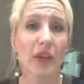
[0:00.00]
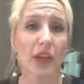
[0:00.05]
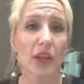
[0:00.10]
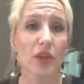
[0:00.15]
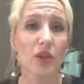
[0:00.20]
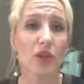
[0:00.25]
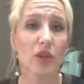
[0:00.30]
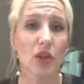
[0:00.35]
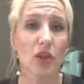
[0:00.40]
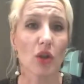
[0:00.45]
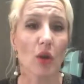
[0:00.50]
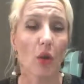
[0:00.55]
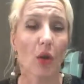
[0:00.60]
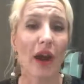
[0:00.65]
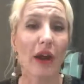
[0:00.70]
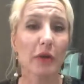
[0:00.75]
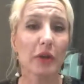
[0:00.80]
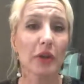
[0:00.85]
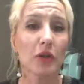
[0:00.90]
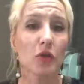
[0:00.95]
can
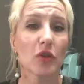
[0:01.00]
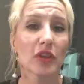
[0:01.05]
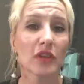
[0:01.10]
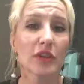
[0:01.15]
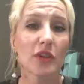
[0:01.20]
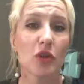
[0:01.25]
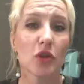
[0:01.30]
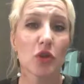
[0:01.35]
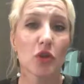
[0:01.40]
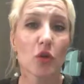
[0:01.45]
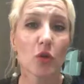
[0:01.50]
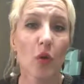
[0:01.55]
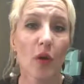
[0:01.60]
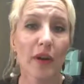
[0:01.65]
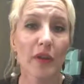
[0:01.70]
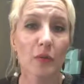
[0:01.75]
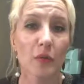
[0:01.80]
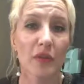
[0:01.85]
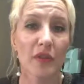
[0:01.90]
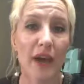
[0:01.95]
you continue
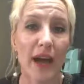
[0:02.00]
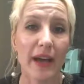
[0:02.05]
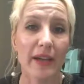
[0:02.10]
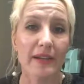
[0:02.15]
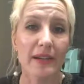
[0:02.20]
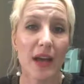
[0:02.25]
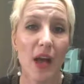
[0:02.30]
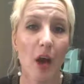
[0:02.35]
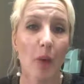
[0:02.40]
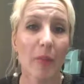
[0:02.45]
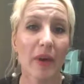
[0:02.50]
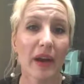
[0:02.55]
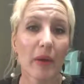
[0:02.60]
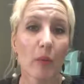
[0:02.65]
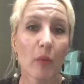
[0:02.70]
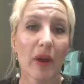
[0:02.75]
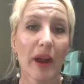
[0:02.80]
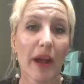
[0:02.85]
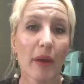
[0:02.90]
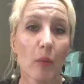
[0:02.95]
going with that.
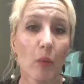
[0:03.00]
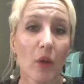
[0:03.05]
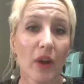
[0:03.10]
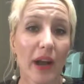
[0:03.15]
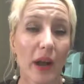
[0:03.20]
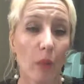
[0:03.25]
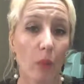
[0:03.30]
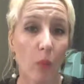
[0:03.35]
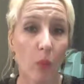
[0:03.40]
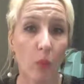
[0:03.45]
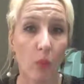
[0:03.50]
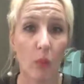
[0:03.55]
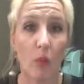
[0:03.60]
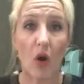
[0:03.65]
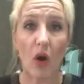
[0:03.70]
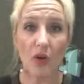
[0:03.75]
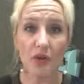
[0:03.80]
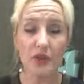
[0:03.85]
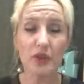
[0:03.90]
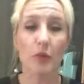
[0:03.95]
But what I
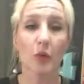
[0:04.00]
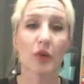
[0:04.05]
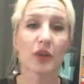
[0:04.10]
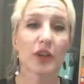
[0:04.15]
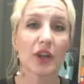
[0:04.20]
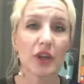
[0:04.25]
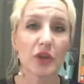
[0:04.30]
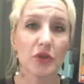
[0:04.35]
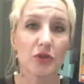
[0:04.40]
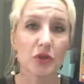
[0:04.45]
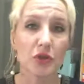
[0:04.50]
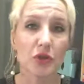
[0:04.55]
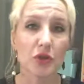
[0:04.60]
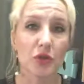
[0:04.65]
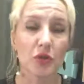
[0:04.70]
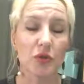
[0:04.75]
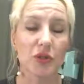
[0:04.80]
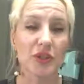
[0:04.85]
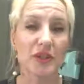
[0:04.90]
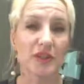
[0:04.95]
also want to
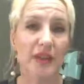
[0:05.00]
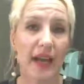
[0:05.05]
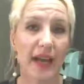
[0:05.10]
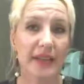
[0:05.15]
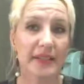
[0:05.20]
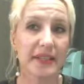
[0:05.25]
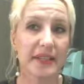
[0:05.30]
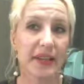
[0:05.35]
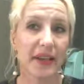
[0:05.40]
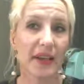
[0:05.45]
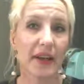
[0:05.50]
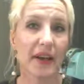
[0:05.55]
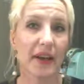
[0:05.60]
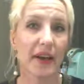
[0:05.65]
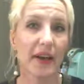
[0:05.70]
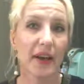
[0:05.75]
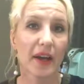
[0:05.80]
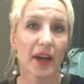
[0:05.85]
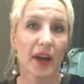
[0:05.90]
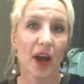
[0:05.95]
introduce is the
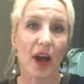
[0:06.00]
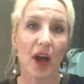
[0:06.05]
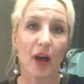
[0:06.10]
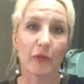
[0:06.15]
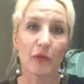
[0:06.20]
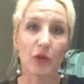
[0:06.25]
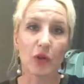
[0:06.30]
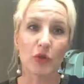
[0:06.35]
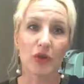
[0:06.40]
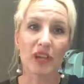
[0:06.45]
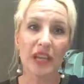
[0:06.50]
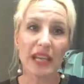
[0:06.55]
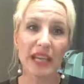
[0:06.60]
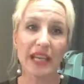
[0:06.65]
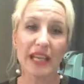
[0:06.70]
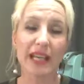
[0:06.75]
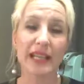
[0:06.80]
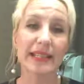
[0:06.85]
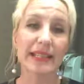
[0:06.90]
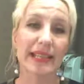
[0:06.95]
idea of you
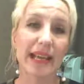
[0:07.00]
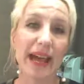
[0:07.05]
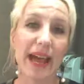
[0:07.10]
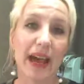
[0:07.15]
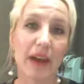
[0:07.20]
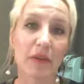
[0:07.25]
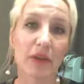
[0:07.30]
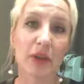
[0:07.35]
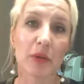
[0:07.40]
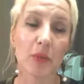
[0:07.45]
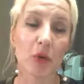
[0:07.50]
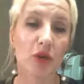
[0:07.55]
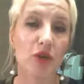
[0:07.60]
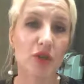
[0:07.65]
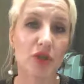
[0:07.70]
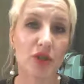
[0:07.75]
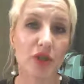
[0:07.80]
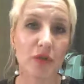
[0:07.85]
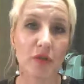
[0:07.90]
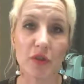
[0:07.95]
needing to have an
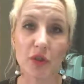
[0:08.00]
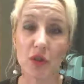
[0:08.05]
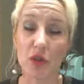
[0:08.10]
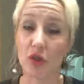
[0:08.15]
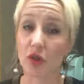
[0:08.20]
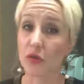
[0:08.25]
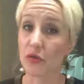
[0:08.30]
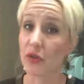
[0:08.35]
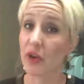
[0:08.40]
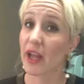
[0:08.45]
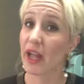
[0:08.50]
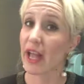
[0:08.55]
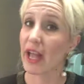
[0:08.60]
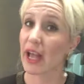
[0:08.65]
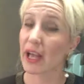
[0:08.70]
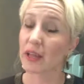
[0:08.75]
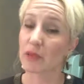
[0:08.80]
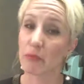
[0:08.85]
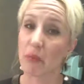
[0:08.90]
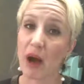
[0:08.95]
emergency reserve.
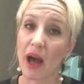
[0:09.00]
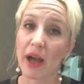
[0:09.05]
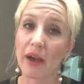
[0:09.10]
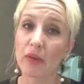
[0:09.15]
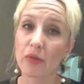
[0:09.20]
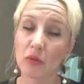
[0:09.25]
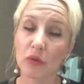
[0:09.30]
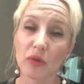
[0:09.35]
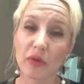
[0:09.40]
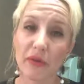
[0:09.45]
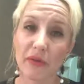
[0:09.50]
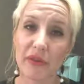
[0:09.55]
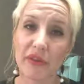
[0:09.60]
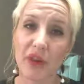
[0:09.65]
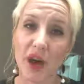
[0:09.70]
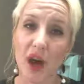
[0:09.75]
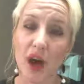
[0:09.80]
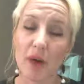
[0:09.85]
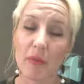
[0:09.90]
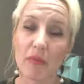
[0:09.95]
And my rule of
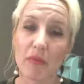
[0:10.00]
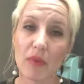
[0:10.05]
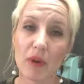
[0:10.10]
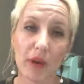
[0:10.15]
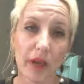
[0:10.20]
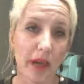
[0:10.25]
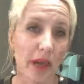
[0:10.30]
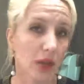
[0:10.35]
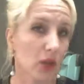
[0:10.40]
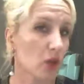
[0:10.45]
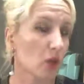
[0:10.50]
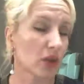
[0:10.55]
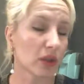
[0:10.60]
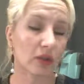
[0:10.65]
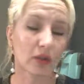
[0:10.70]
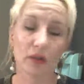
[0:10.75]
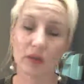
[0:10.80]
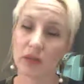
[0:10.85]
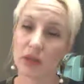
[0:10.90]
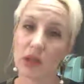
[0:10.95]
thumb, and you
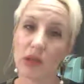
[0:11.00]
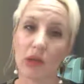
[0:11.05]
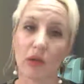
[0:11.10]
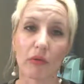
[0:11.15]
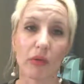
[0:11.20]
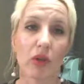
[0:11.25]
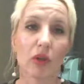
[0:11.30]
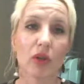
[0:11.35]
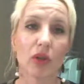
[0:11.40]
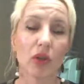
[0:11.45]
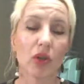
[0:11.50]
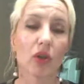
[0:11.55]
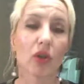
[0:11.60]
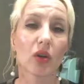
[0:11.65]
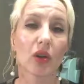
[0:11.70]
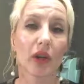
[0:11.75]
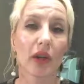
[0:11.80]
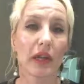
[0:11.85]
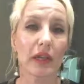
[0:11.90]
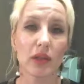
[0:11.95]
can
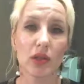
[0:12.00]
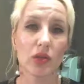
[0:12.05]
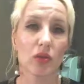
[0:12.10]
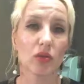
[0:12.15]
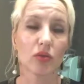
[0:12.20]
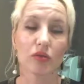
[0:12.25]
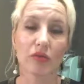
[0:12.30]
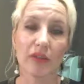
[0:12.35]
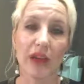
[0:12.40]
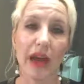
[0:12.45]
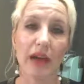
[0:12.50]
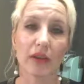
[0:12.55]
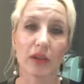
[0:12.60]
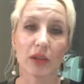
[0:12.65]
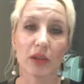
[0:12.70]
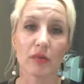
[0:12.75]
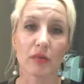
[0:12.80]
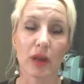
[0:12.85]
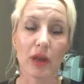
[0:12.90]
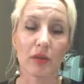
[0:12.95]
look into that
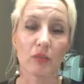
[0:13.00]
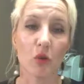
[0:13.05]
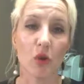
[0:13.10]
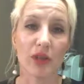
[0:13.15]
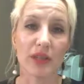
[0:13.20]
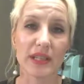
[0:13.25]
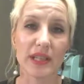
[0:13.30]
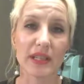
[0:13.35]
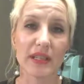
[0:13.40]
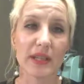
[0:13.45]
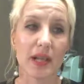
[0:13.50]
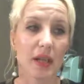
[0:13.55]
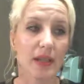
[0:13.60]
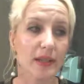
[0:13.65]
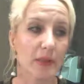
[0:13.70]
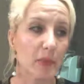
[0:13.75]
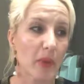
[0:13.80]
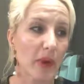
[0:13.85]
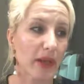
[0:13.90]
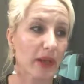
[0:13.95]
in more
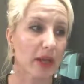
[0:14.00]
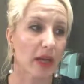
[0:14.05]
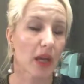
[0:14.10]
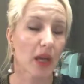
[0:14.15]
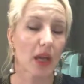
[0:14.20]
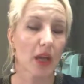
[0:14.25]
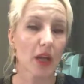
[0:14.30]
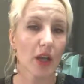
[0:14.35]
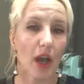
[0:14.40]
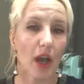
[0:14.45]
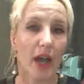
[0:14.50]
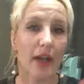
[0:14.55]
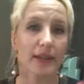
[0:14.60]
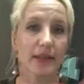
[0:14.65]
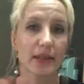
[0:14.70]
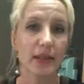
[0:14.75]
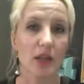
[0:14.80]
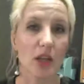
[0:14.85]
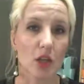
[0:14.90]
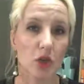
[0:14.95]
details, but
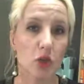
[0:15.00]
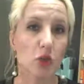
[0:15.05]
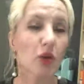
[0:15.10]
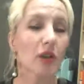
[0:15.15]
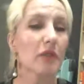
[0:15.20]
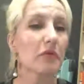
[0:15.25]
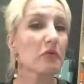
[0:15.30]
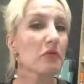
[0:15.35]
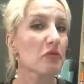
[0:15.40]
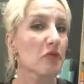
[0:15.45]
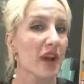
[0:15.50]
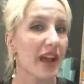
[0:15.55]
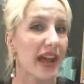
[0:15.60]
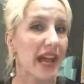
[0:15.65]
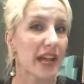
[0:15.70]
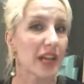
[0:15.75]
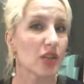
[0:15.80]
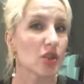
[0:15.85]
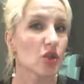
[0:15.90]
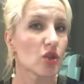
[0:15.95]
it's sort of a
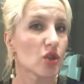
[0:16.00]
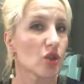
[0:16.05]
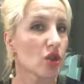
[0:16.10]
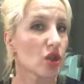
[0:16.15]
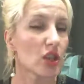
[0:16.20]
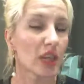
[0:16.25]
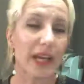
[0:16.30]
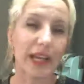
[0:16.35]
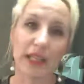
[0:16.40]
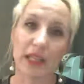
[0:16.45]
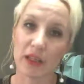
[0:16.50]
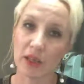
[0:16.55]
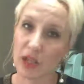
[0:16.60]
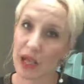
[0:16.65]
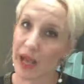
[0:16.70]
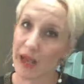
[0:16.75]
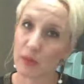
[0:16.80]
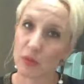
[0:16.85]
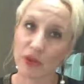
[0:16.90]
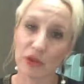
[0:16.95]
range, and
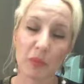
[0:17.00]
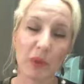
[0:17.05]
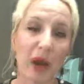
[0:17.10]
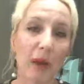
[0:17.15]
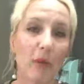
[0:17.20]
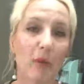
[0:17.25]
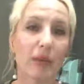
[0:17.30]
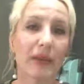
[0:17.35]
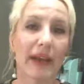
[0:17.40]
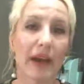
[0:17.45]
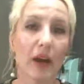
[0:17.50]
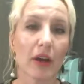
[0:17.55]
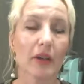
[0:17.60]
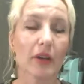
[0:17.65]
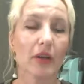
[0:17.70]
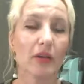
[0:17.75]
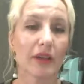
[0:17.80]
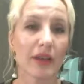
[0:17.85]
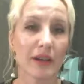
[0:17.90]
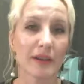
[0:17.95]
I would probably
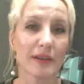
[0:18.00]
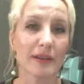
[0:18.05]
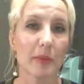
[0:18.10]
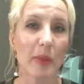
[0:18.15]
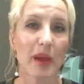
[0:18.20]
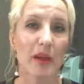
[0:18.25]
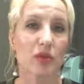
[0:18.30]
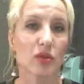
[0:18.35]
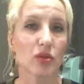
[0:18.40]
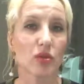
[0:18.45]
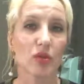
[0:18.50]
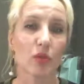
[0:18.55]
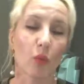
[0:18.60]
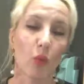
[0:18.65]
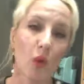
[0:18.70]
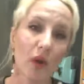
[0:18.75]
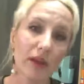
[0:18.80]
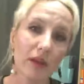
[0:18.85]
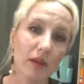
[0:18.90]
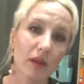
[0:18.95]
argue that it depends
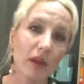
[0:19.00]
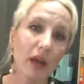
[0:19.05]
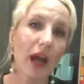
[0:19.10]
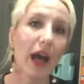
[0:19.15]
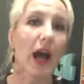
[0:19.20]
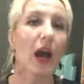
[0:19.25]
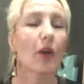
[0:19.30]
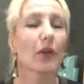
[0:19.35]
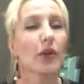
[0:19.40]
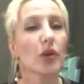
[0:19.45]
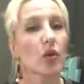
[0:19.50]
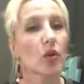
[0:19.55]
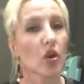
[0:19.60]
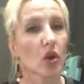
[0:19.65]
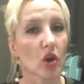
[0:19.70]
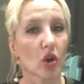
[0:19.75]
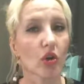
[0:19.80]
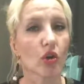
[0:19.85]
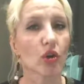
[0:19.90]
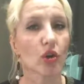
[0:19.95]
on how you
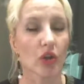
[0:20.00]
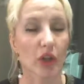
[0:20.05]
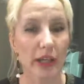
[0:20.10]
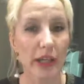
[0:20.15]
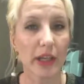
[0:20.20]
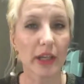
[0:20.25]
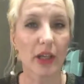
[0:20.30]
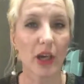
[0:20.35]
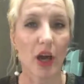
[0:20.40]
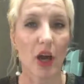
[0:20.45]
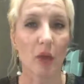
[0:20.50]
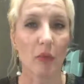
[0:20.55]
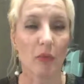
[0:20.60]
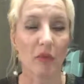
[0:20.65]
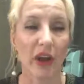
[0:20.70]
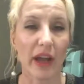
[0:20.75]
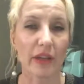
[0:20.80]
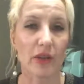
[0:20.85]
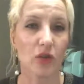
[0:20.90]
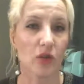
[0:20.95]
earn your
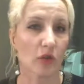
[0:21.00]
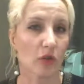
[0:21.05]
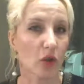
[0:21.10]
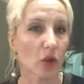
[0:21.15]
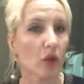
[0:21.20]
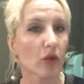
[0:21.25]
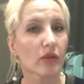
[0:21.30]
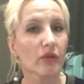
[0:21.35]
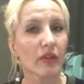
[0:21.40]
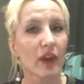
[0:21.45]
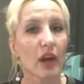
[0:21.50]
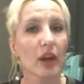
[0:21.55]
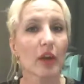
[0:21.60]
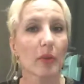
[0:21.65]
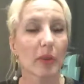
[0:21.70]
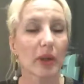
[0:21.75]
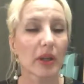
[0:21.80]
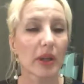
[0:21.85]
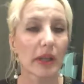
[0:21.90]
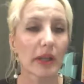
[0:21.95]
income, right? So if you own
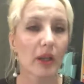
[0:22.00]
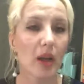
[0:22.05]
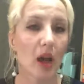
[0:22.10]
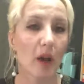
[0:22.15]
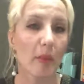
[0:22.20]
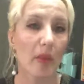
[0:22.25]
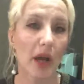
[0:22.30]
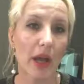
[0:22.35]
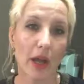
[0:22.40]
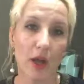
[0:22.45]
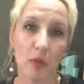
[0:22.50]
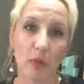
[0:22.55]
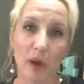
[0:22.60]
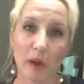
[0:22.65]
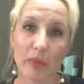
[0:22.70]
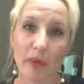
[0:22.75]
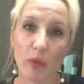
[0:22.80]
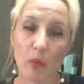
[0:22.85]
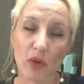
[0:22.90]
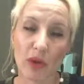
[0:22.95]
variable income, you
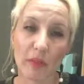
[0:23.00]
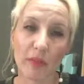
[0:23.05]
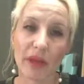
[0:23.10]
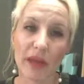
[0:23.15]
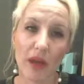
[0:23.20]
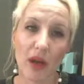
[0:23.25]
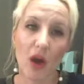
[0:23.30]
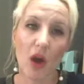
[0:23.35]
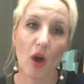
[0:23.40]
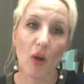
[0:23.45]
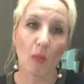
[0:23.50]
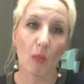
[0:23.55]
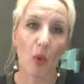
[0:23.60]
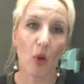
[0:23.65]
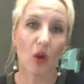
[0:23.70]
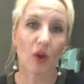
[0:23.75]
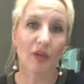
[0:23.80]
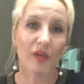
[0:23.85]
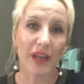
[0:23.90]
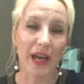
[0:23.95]
probably want to be
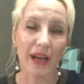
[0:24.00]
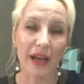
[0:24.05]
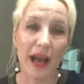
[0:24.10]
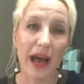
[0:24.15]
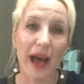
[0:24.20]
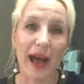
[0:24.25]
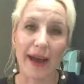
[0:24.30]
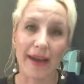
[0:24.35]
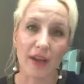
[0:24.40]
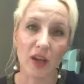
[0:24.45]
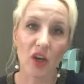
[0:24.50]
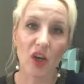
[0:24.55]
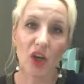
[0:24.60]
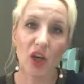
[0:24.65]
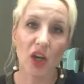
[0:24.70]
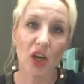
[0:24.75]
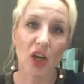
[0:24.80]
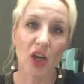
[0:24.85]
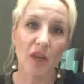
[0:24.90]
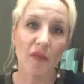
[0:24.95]
more on that
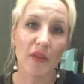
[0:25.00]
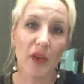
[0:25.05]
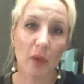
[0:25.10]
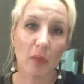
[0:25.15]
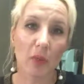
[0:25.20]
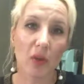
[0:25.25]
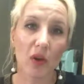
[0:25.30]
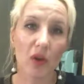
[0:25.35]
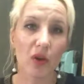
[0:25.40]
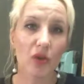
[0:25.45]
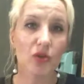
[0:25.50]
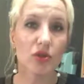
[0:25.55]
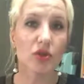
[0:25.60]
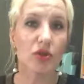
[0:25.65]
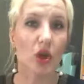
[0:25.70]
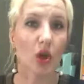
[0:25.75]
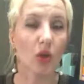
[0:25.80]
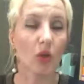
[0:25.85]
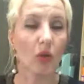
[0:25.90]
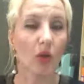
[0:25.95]
higher number.
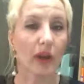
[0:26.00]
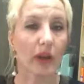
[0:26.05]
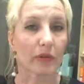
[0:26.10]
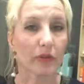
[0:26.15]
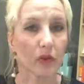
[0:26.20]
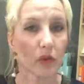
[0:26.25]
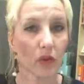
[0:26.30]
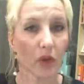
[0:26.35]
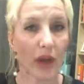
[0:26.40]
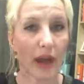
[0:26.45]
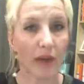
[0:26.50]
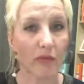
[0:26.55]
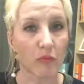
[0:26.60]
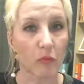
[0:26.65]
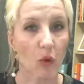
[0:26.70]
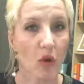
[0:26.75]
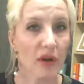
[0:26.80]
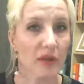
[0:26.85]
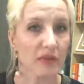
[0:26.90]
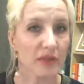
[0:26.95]
So if you have
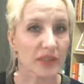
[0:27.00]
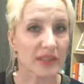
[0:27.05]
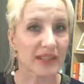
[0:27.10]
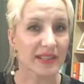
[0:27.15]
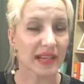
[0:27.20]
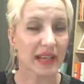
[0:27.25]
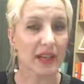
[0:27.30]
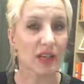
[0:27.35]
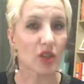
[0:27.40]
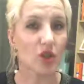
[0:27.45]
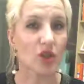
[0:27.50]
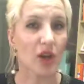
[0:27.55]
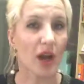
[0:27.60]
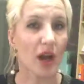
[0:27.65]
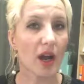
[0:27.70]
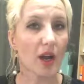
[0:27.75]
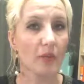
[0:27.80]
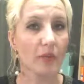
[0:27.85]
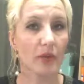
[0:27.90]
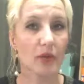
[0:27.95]
more of a steady
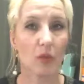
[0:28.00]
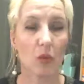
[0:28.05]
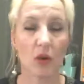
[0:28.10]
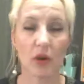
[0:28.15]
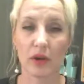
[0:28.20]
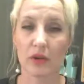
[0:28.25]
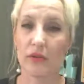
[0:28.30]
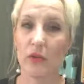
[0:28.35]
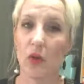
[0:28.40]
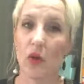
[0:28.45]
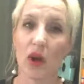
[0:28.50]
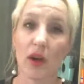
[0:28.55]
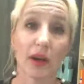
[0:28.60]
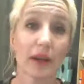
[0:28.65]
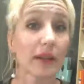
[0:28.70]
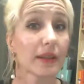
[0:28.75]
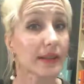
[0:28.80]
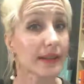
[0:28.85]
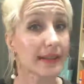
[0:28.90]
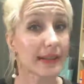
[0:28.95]
job, you work
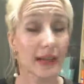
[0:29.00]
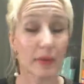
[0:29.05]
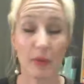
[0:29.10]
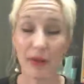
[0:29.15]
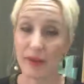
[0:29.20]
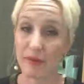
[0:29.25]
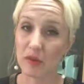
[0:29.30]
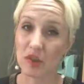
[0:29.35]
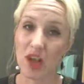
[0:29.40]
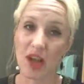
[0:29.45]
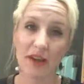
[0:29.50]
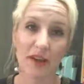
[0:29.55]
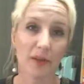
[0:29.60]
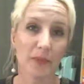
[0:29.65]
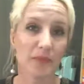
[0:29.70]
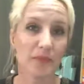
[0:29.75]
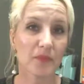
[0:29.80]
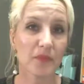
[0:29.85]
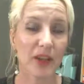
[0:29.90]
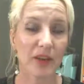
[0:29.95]
for, let's say I have a lot of